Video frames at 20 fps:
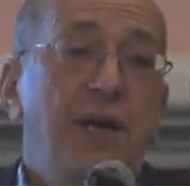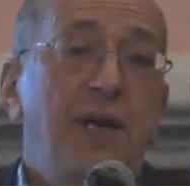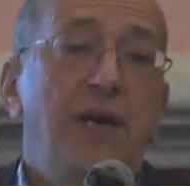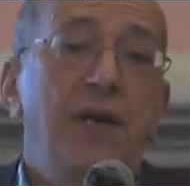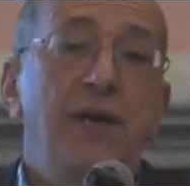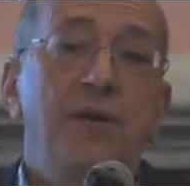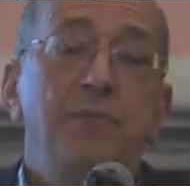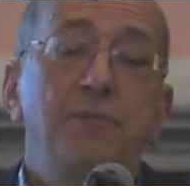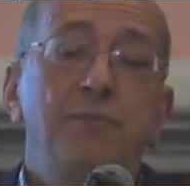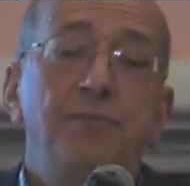
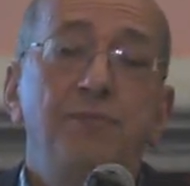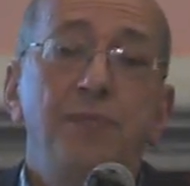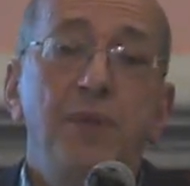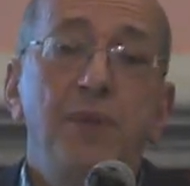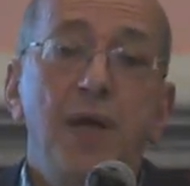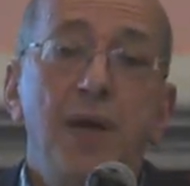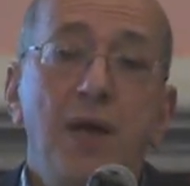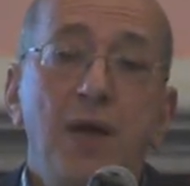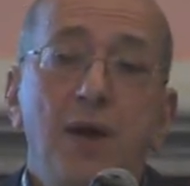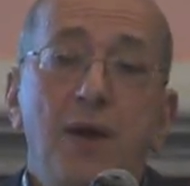Um,
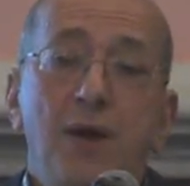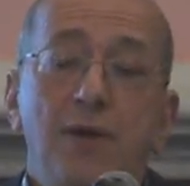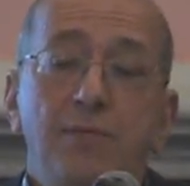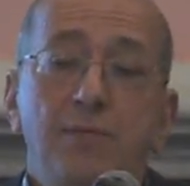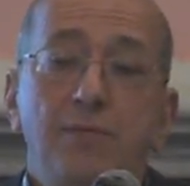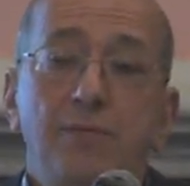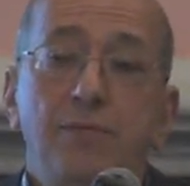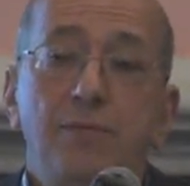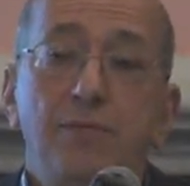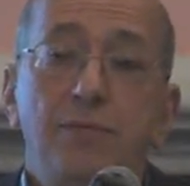
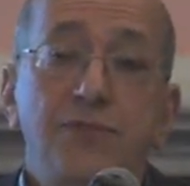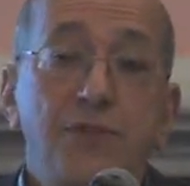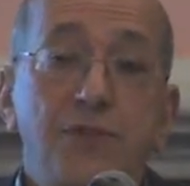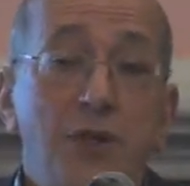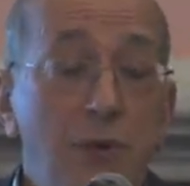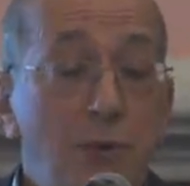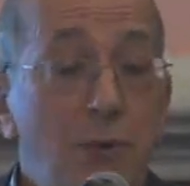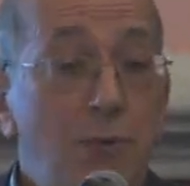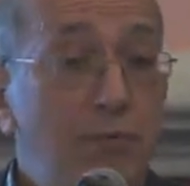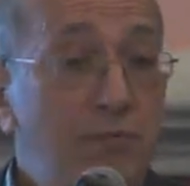
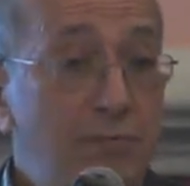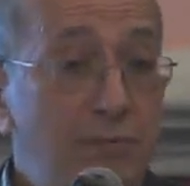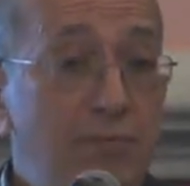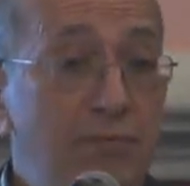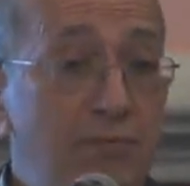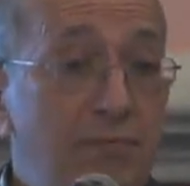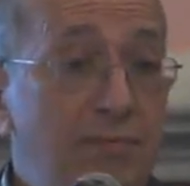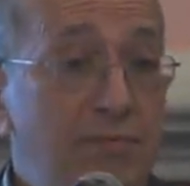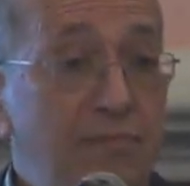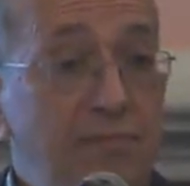so
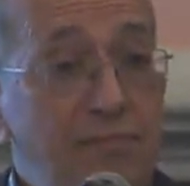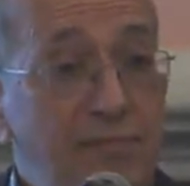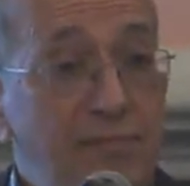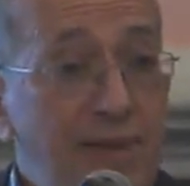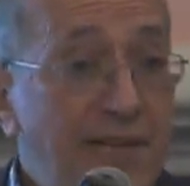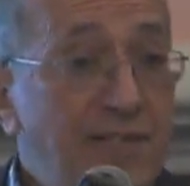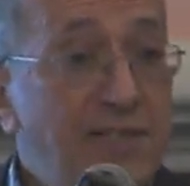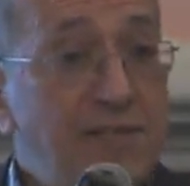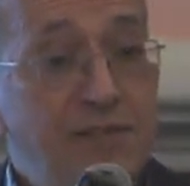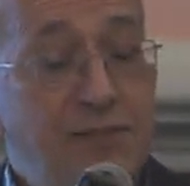
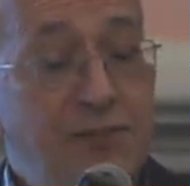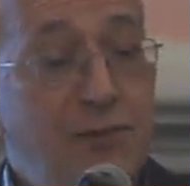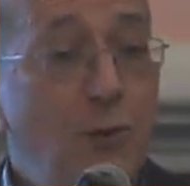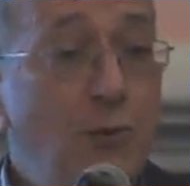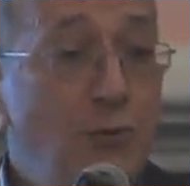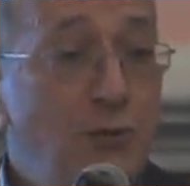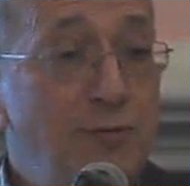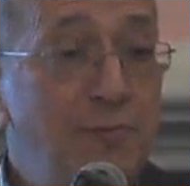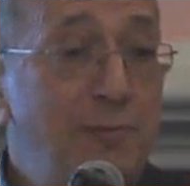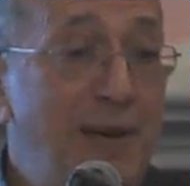that's the
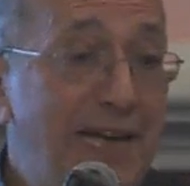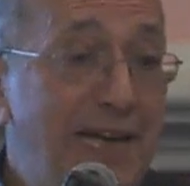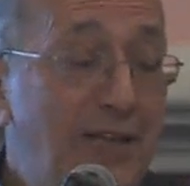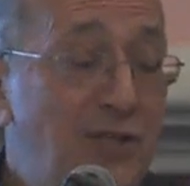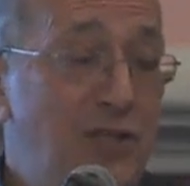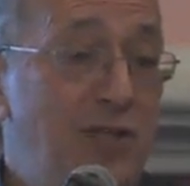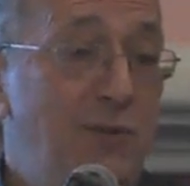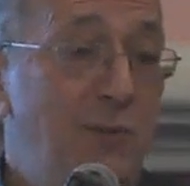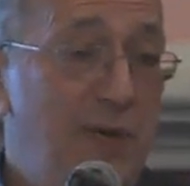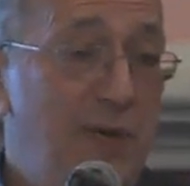sort of picture